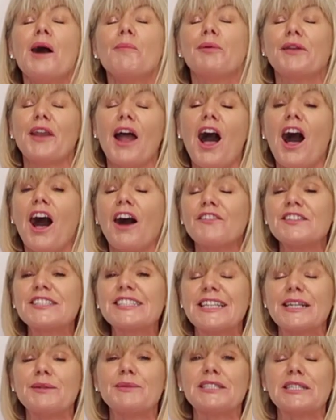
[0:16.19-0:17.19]
But
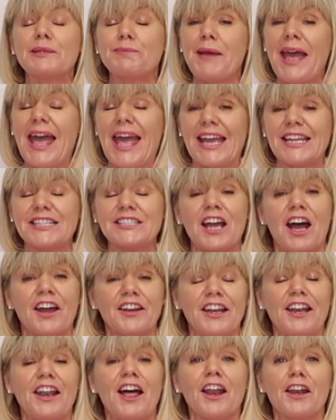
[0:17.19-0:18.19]
obviously we depend
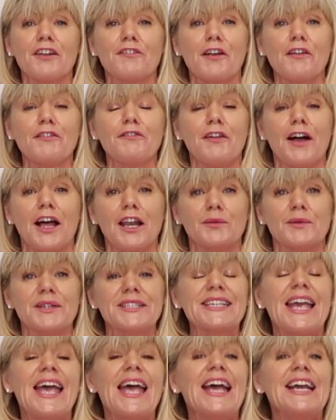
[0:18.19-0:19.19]
on a lot of our
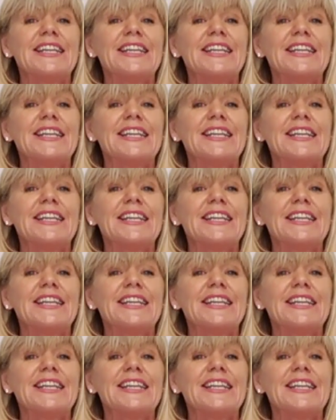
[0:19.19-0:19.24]
followers